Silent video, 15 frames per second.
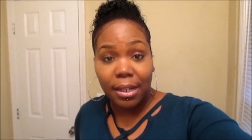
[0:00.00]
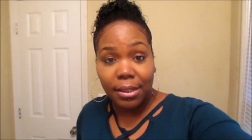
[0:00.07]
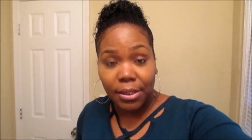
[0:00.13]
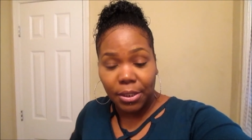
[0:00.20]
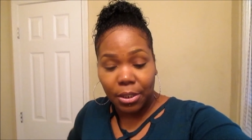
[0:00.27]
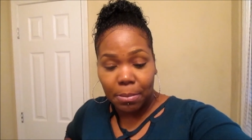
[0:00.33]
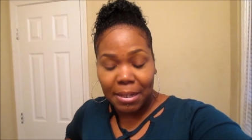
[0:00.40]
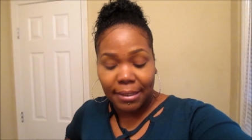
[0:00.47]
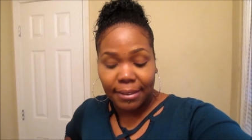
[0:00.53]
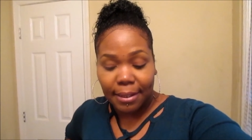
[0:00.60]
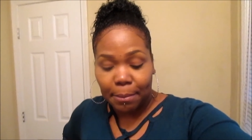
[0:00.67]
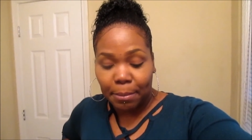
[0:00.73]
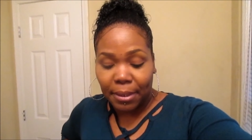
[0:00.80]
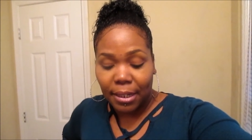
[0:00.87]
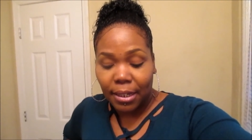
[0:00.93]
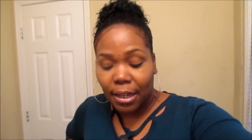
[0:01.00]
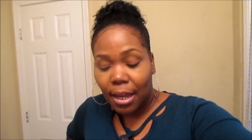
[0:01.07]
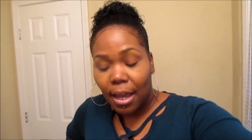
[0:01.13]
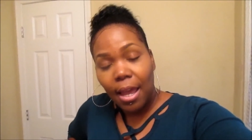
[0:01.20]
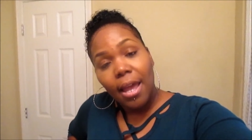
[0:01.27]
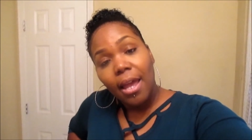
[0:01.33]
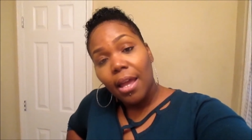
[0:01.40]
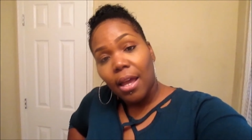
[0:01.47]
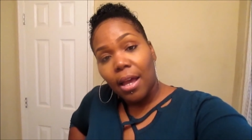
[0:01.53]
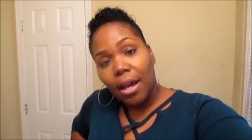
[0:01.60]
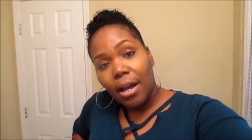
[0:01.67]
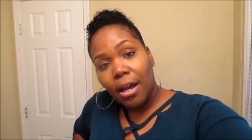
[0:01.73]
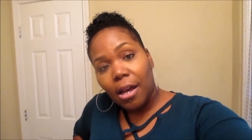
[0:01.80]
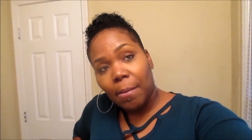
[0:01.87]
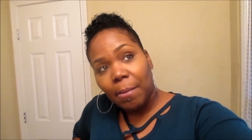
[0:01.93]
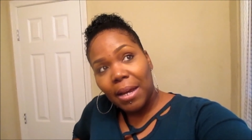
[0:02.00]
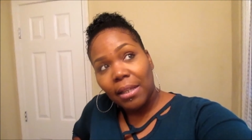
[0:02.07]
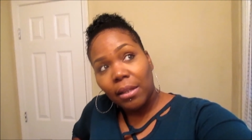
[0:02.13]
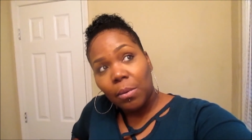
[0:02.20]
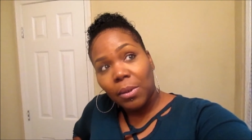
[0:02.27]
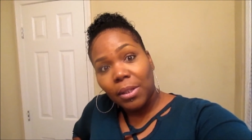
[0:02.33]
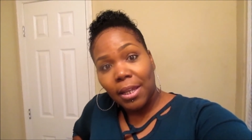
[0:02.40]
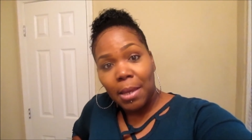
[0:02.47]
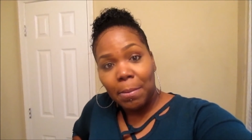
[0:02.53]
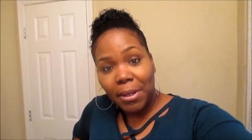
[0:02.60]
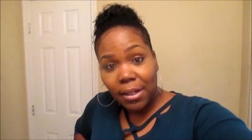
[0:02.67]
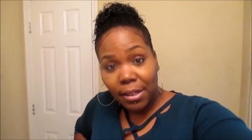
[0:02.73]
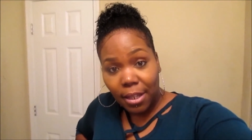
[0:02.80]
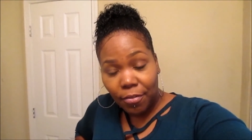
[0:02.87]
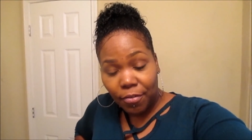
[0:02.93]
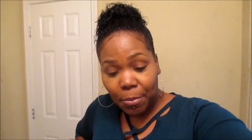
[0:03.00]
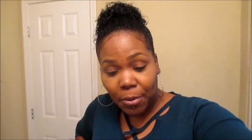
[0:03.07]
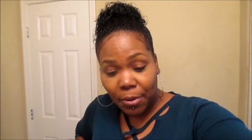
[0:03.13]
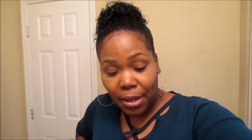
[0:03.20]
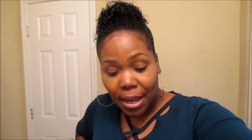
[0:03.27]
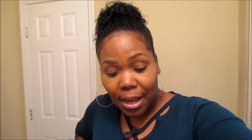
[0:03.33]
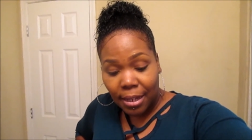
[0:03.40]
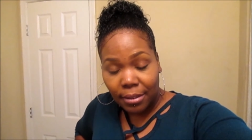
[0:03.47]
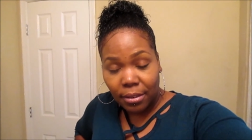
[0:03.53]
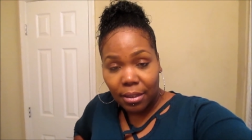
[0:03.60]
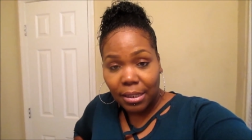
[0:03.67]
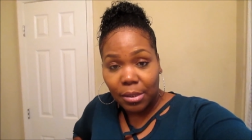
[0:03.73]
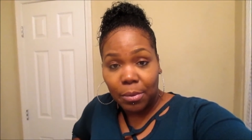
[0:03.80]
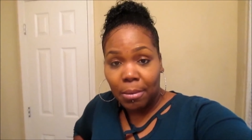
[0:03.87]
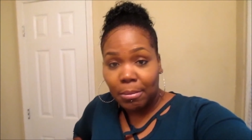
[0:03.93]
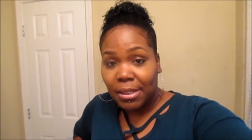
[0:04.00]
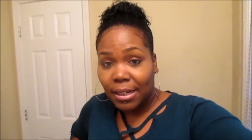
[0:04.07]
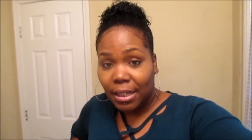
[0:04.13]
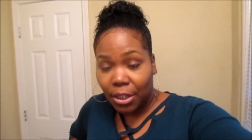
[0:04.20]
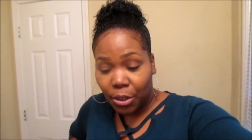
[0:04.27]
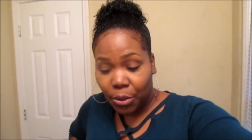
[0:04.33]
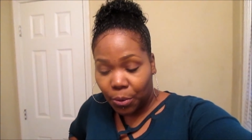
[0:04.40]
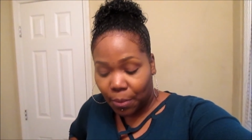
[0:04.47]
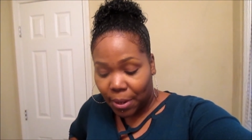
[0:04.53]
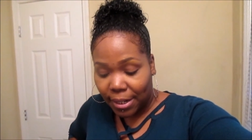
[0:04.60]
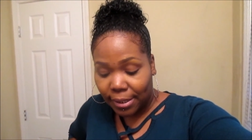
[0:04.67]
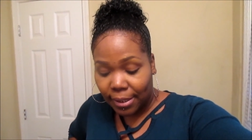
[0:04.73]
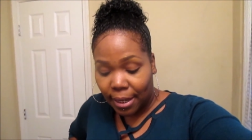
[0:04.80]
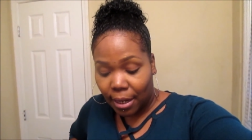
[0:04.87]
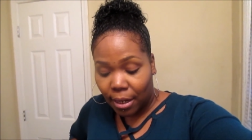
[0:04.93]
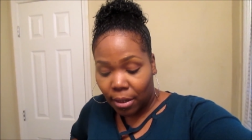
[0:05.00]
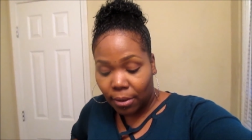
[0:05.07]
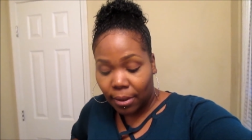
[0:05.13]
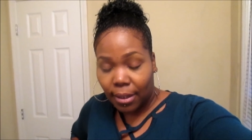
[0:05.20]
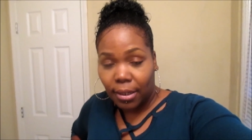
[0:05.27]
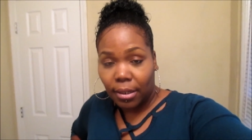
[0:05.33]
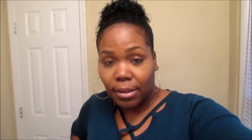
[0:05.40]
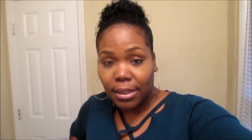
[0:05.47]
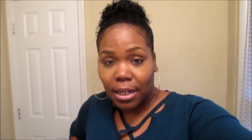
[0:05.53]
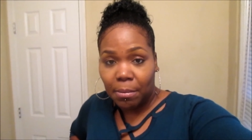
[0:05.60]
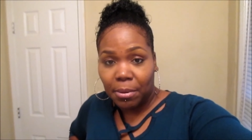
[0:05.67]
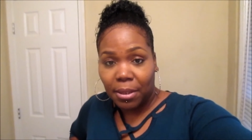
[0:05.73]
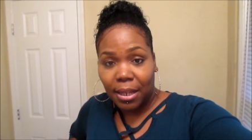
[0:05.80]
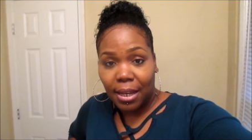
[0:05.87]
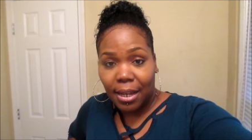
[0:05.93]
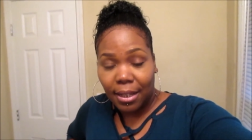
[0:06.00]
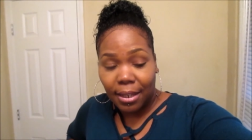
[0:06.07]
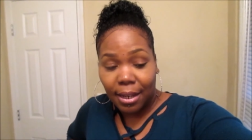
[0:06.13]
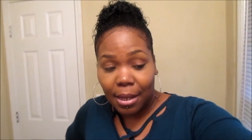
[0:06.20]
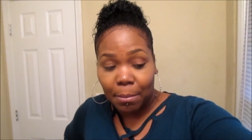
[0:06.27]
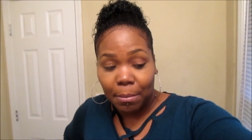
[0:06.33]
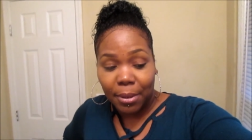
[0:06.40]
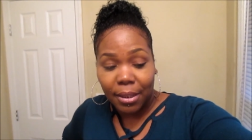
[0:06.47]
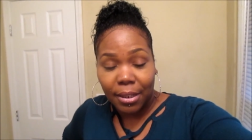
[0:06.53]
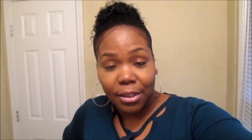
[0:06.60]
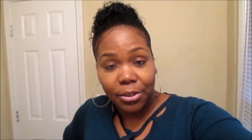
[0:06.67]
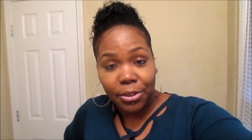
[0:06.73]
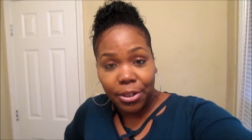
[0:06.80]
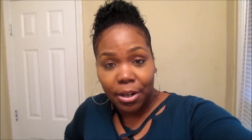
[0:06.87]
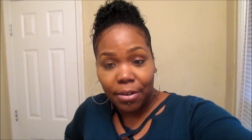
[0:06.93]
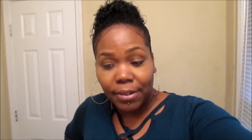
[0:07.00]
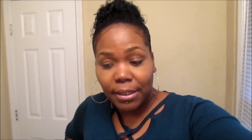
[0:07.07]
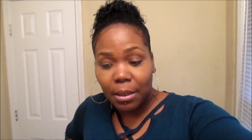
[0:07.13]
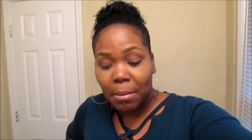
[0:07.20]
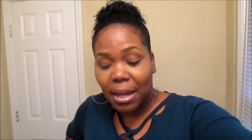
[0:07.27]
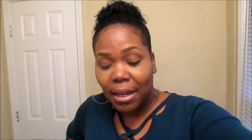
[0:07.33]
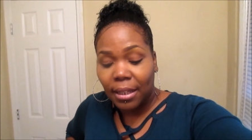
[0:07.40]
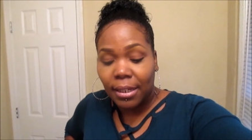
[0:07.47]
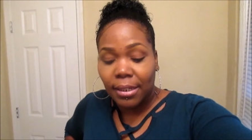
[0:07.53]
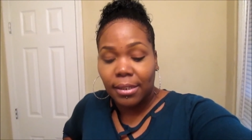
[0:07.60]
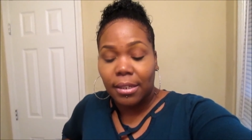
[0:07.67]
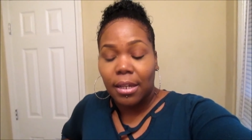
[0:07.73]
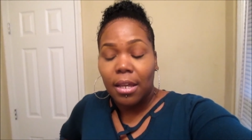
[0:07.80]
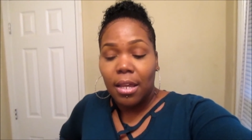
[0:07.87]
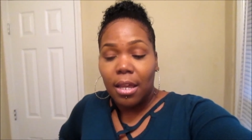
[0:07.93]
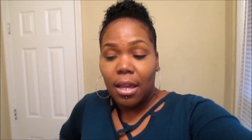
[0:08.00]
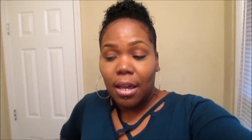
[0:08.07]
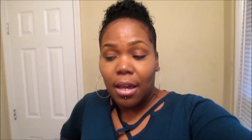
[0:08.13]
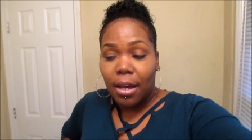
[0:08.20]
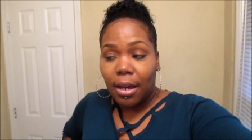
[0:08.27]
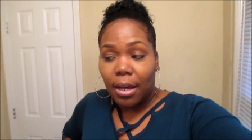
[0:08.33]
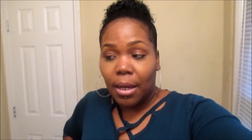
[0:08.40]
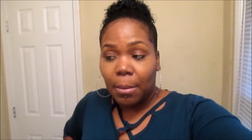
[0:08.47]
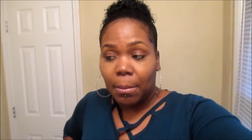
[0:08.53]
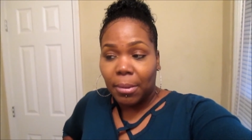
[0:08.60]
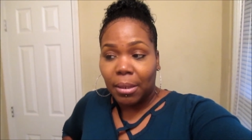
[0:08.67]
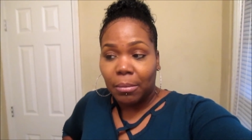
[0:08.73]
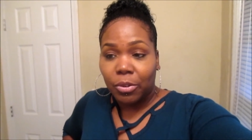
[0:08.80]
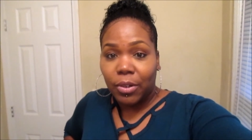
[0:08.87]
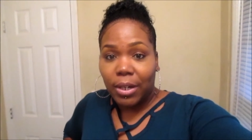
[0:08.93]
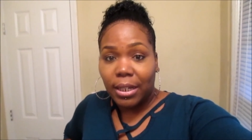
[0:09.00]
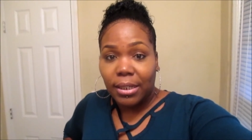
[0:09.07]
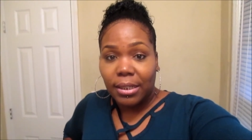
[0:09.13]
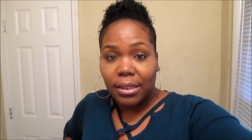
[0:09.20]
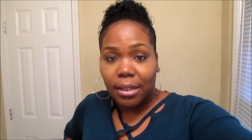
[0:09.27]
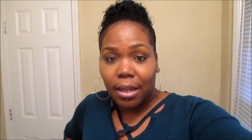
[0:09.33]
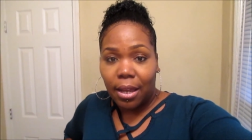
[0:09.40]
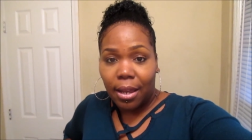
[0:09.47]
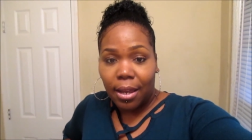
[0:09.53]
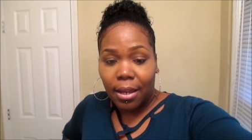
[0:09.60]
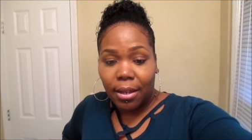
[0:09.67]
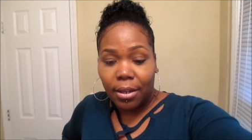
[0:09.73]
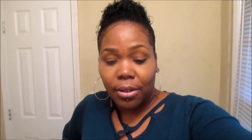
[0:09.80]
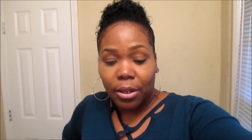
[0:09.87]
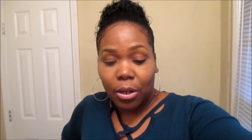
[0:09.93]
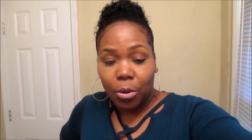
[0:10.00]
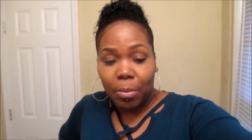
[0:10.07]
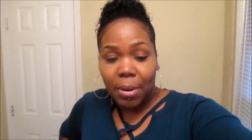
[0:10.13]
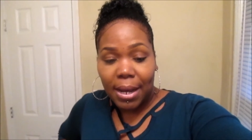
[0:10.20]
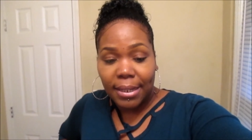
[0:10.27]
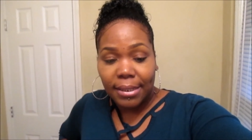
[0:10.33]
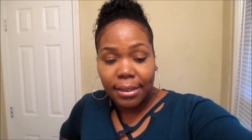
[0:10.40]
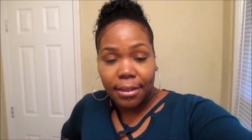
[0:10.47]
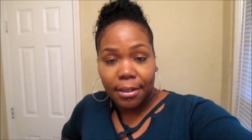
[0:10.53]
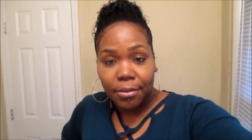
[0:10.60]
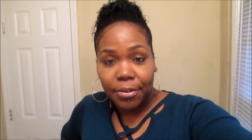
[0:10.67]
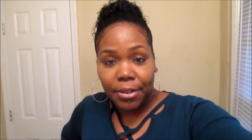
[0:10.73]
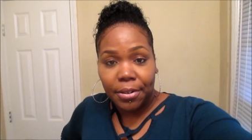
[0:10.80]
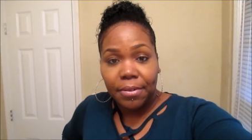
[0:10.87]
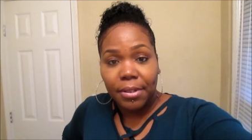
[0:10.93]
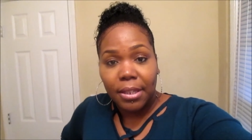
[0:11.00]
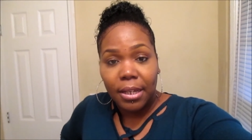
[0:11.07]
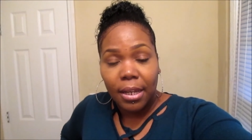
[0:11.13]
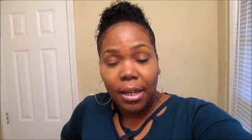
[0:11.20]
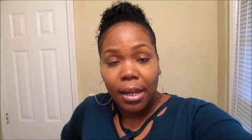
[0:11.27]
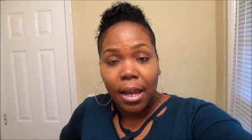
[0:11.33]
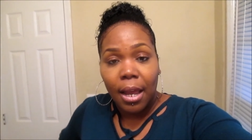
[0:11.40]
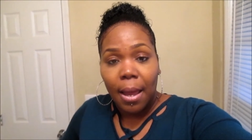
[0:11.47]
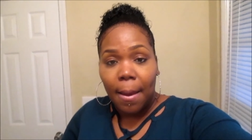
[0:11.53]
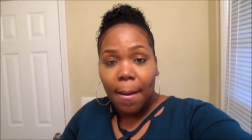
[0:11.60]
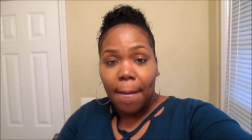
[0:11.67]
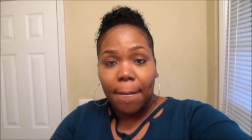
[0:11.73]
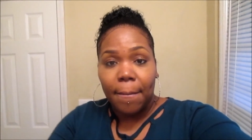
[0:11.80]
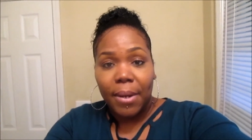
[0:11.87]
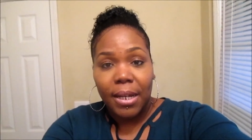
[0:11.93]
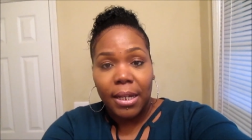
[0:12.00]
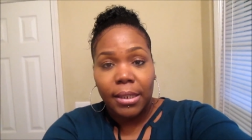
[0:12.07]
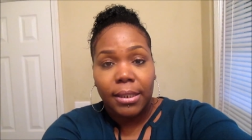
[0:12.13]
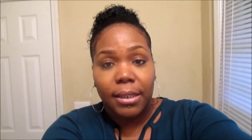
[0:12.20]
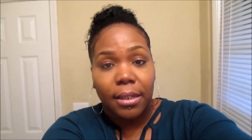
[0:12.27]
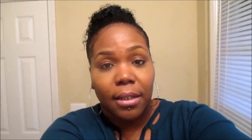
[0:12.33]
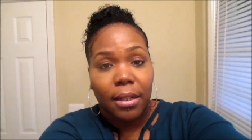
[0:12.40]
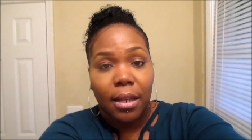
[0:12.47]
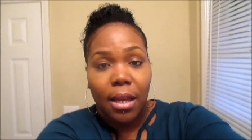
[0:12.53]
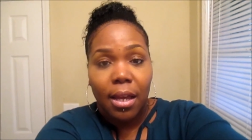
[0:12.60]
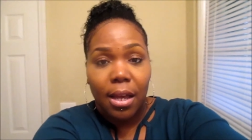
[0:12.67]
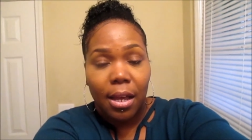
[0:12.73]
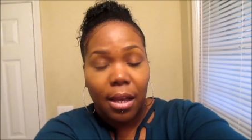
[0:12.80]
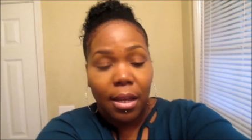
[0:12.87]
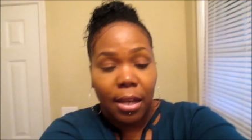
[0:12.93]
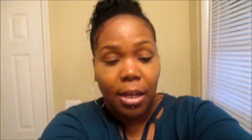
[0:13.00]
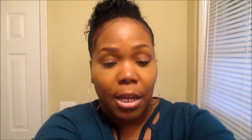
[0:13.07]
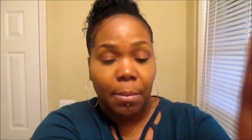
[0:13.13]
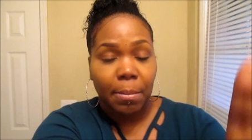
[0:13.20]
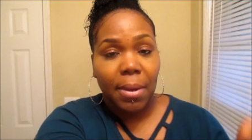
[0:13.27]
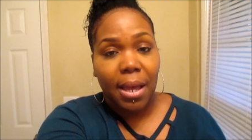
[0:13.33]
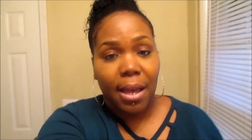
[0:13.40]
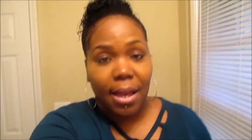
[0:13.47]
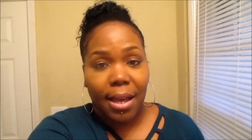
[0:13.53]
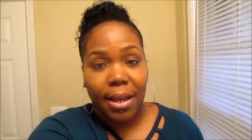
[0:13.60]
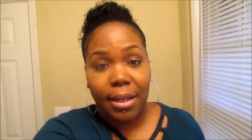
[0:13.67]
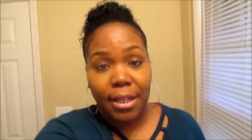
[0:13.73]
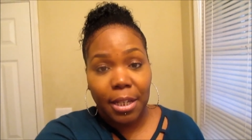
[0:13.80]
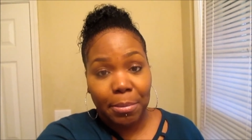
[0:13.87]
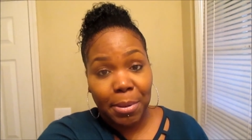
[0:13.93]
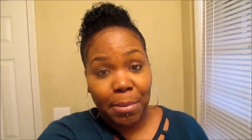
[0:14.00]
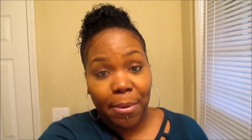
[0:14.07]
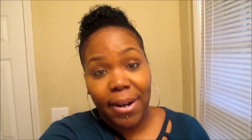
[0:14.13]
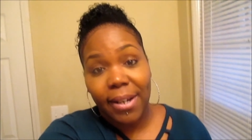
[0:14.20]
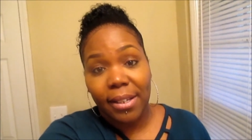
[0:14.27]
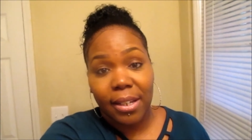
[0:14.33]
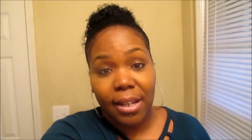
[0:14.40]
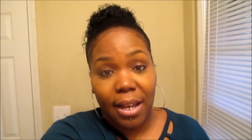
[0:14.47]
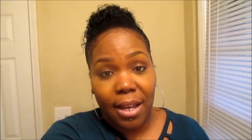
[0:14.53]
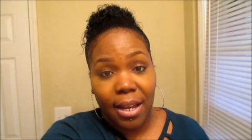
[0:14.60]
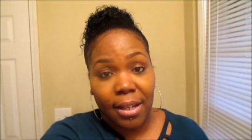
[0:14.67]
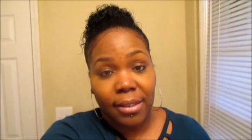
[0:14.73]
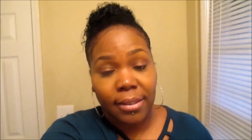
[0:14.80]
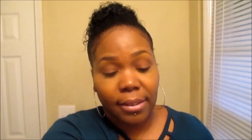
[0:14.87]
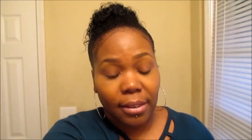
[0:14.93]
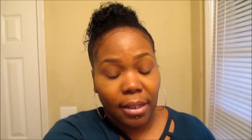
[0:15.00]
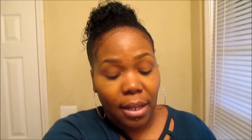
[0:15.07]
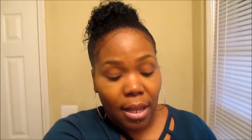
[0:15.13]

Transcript: talk to you about something um, I don't want to keep anything from you guys, so that's what I'm telling you right now. And on top of that, I'm a little nervous about it, um, but I'm trying to stay, you know, positive and everything. But um, I could be pregnant, guys.